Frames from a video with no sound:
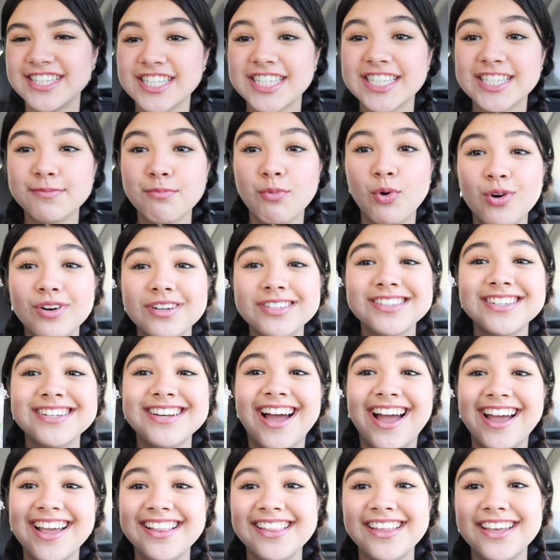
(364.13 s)
S'mores
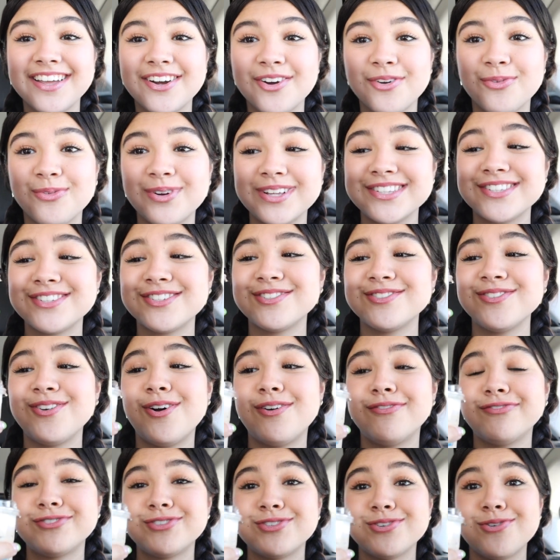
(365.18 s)
Annihilator with soft